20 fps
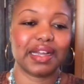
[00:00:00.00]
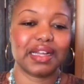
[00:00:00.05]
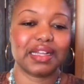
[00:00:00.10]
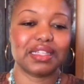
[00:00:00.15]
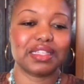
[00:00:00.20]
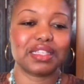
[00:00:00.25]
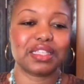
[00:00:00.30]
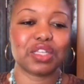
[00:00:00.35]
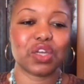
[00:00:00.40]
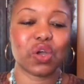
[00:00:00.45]

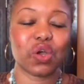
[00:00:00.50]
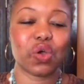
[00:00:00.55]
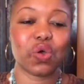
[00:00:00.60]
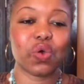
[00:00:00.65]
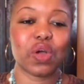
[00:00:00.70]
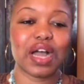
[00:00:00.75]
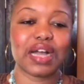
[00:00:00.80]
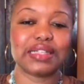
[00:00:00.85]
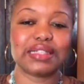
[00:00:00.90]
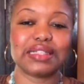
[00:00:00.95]

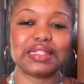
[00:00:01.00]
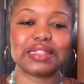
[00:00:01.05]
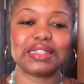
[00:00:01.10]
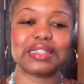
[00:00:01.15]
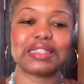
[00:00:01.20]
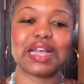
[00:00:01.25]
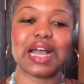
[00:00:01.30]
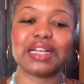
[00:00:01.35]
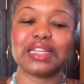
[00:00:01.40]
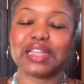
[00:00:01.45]
So
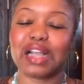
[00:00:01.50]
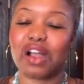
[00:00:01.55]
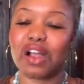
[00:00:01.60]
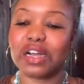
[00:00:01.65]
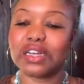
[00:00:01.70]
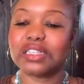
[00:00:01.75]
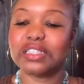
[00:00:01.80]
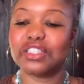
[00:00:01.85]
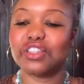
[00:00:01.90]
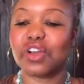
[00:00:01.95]
you
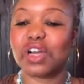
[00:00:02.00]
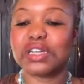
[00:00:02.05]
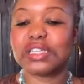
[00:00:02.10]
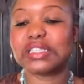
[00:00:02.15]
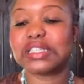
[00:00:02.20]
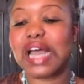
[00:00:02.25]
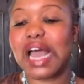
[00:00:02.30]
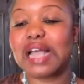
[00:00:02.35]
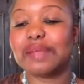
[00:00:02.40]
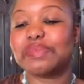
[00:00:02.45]
already
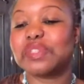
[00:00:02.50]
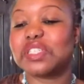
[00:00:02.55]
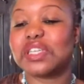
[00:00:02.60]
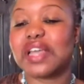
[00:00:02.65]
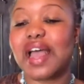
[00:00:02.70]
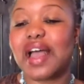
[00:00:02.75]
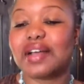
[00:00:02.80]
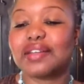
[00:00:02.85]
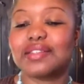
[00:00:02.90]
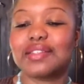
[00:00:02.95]
typed
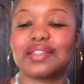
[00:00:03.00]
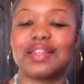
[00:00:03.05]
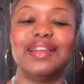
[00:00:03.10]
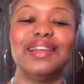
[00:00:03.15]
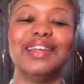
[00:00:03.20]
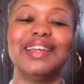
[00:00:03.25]
yes.